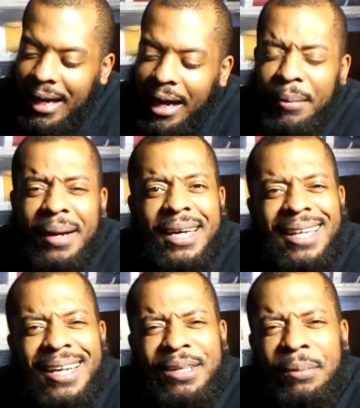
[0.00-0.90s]
I'm a
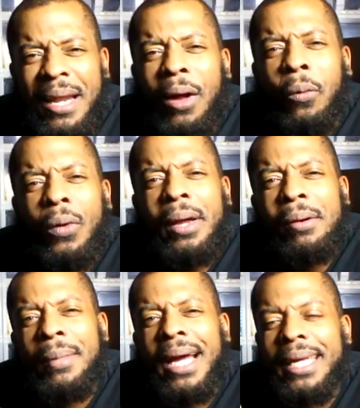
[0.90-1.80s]
collector, but I
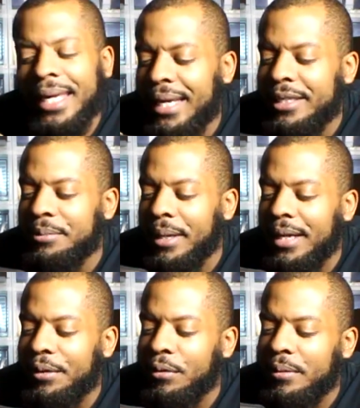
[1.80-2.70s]
wear my kicks,
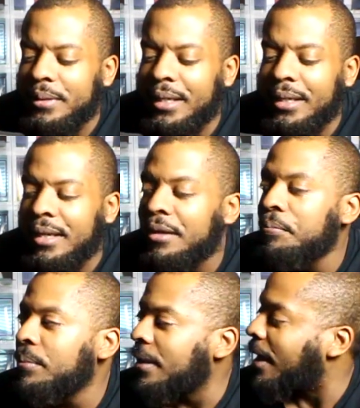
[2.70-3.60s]
man. You know what I'm saying?
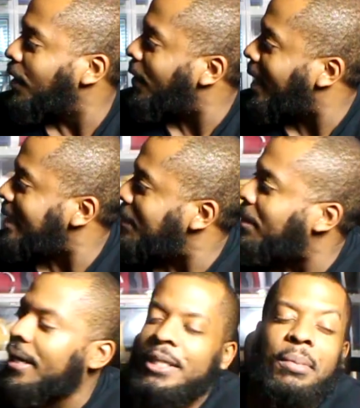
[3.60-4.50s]
Now I know I got some
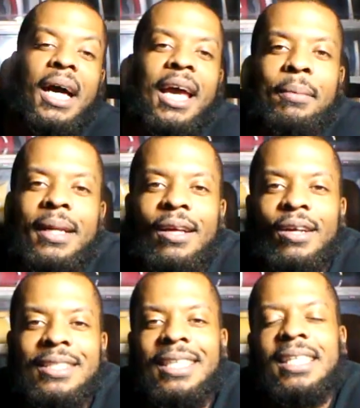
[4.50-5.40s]
pairs behind me that
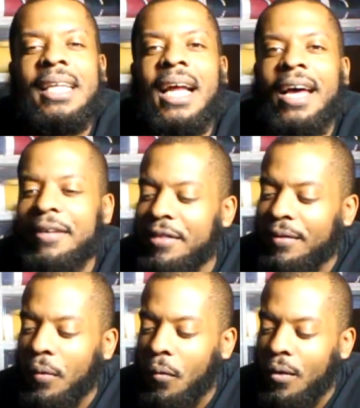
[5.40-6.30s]
y'all see that I have
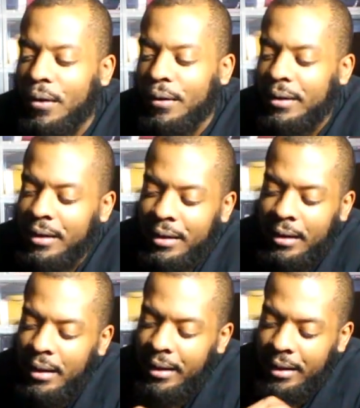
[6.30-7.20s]
never worn.
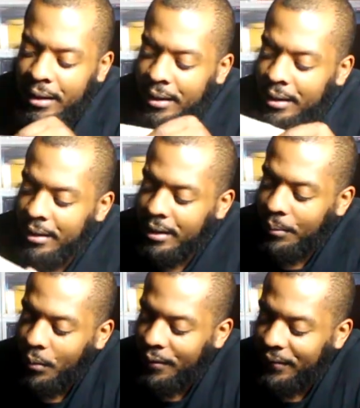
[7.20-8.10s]

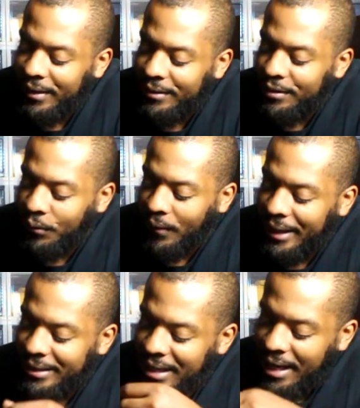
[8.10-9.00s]
Wait for the, the
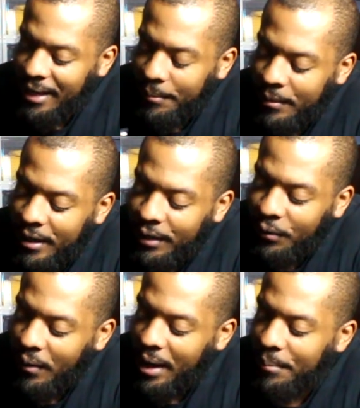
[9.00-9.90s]
right time,
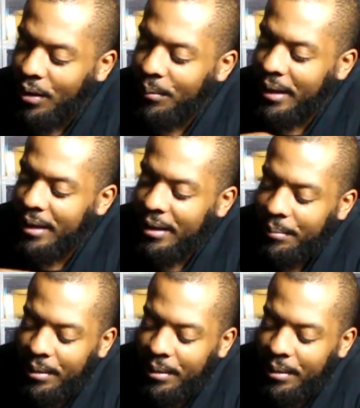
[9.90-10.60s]
the right moment.